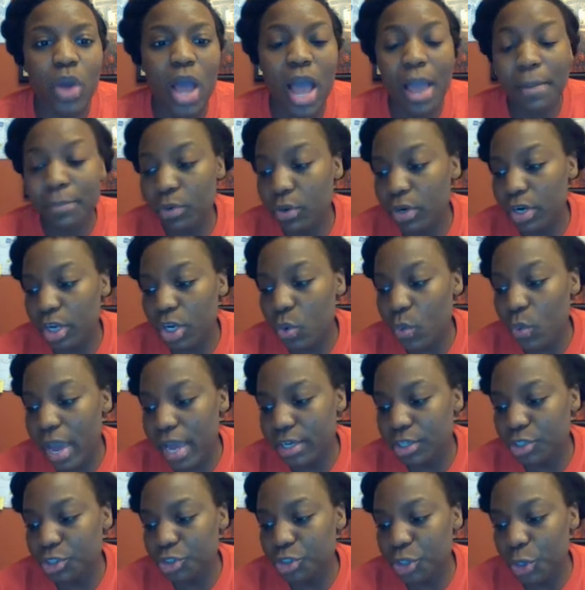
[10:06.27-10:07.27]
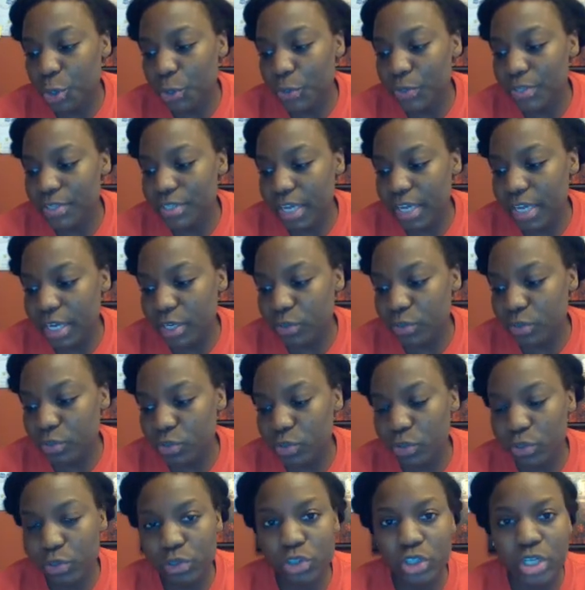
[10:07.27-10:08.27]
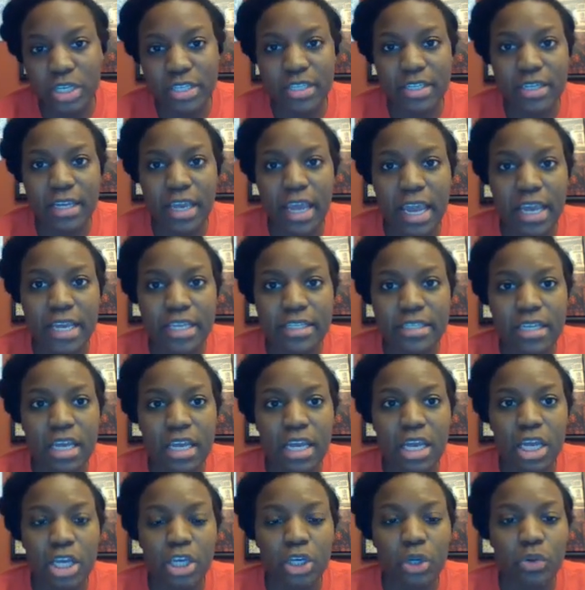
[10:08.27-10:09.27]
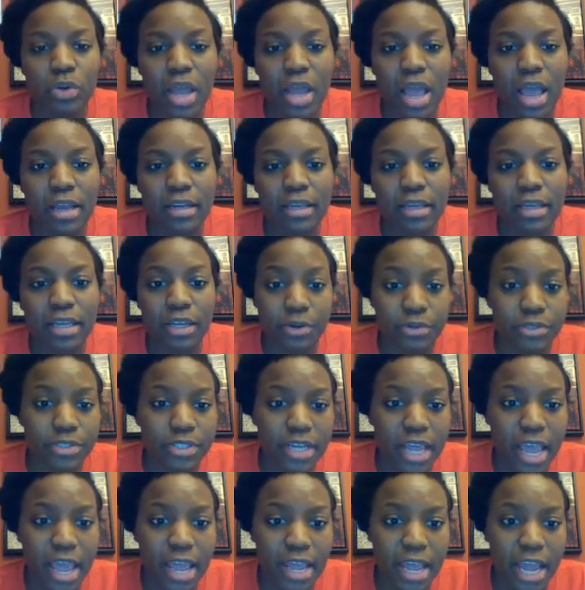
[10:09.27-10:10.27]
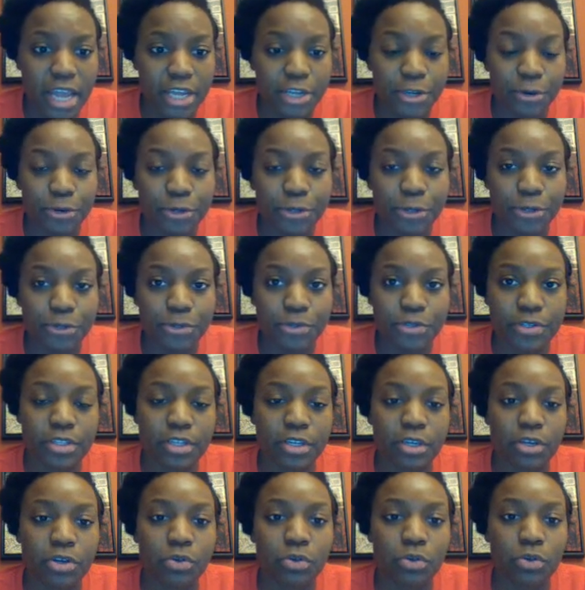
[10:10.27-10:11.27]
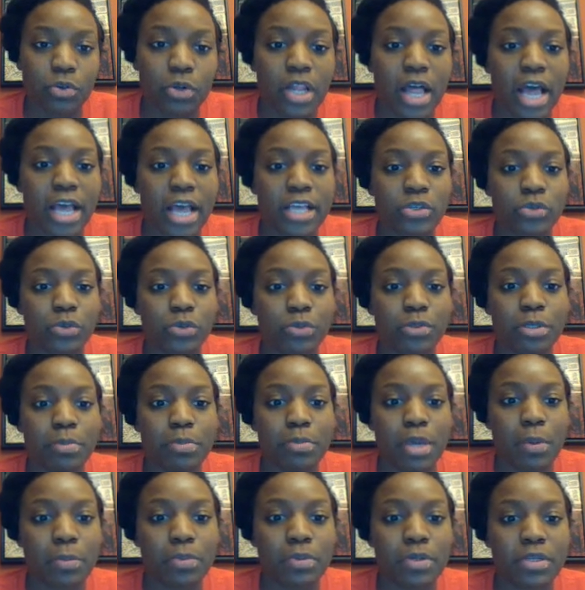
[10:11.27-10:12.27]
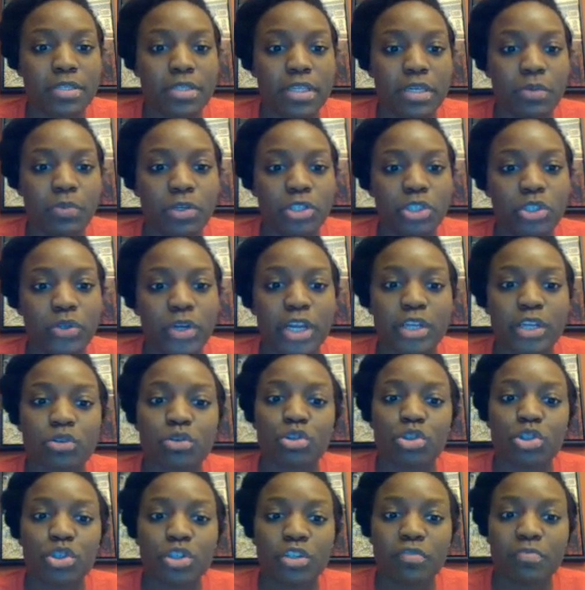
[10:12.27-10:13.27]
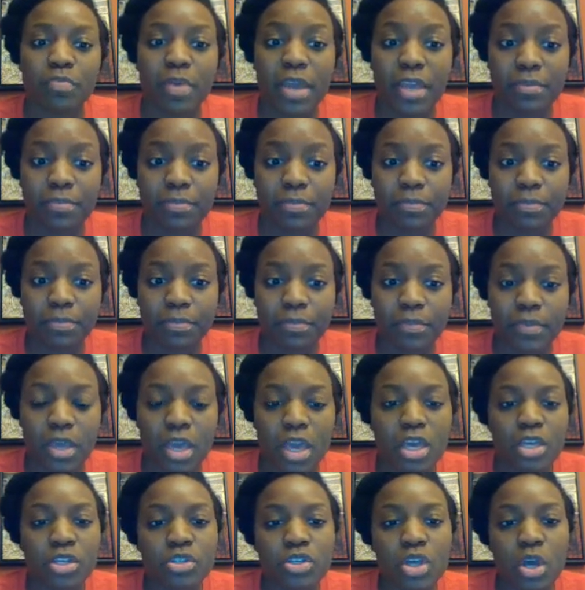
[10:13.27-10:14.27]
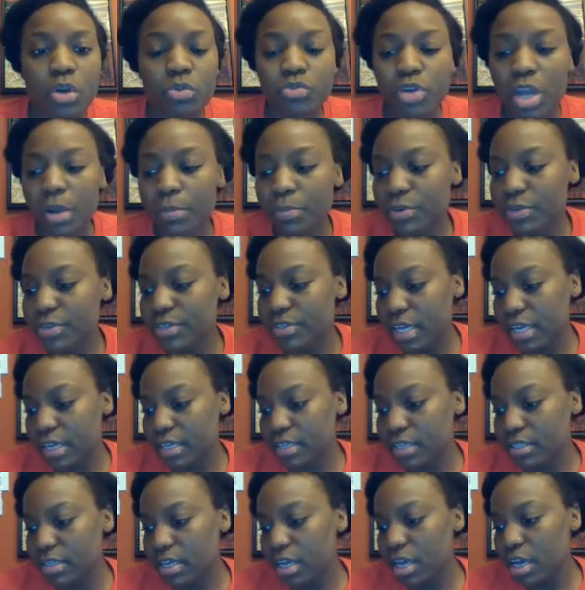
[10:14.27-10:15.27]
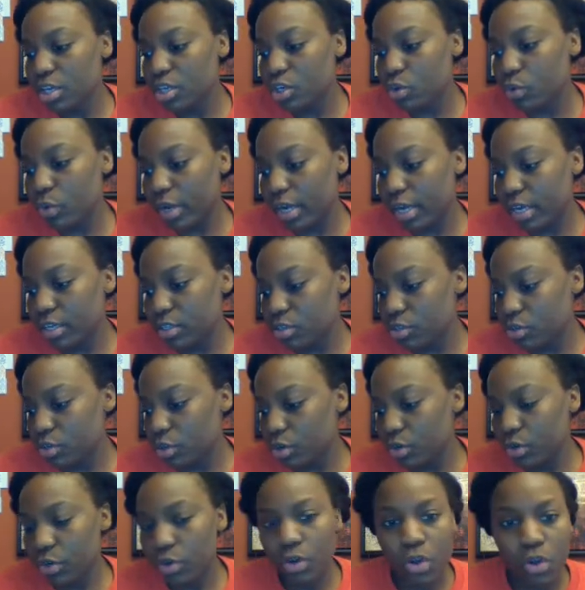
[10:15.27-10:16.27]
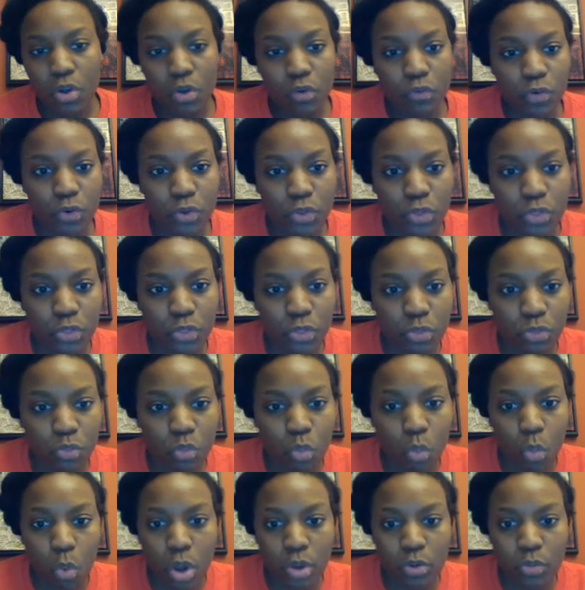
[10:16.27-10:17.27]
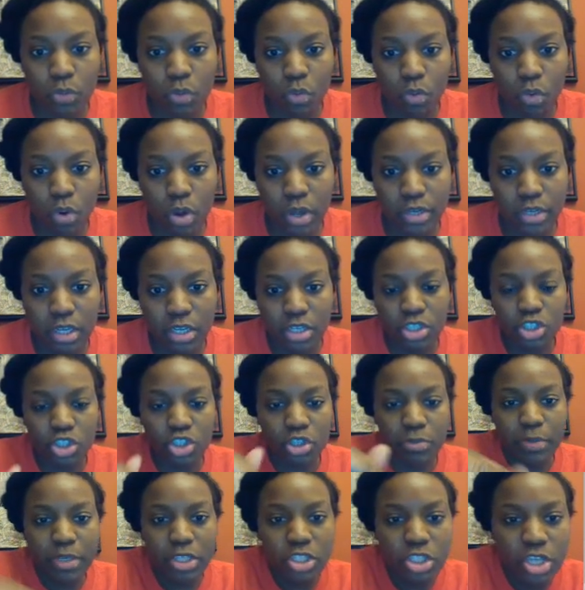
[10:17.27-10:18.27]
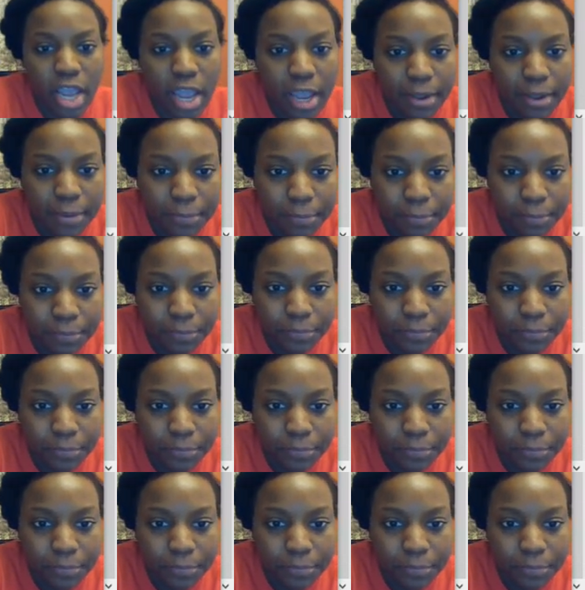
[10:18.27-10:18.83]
I'm going to go ahead and show you these answers just in case you're not here today and you're using the Google Classroom to be able to see what your answer should have been. So number 6, your answer for 1-1 should be J.